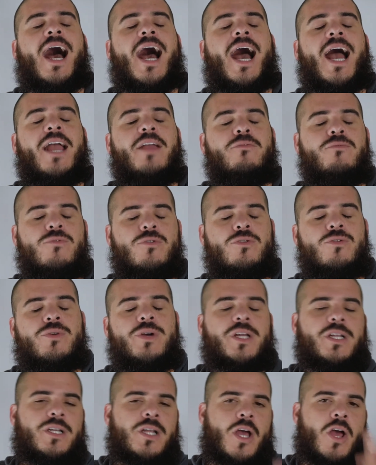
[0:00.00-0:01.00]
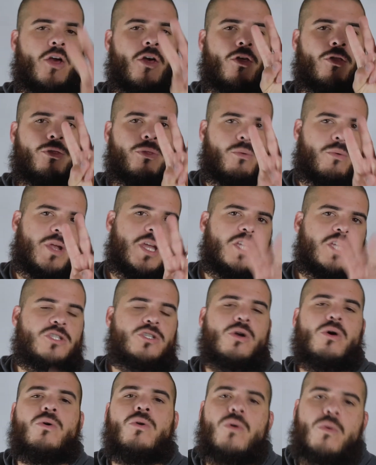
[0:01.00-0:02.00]
I ruined
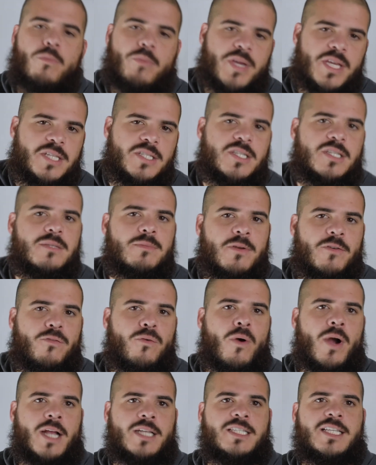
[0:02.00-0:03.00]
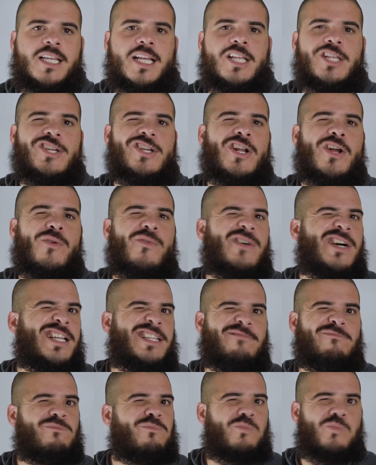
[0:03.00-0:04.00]
3 total pieces before I said, you know what?